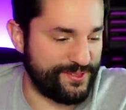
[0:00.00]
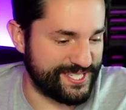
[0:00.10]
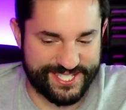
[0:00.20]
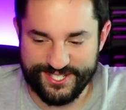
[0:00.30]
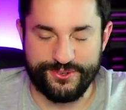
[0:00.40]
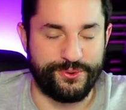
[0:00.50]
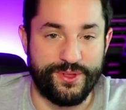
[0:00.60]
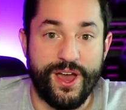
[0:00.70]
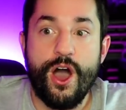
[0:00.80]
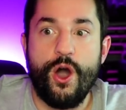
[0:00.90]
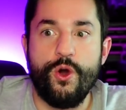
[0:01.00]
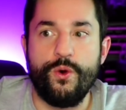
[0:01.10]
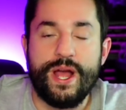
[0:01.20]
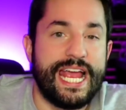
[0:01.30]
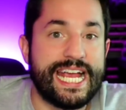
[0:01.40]
oh, this is a cool,
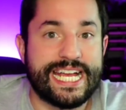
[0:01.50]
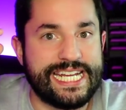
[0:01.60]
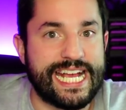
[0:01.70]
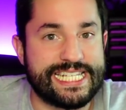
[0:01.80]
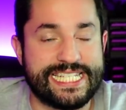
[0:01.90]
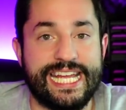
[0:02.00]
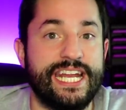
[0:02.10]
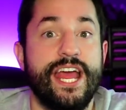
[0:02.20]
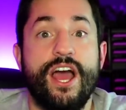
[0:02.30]
oh, it connects in,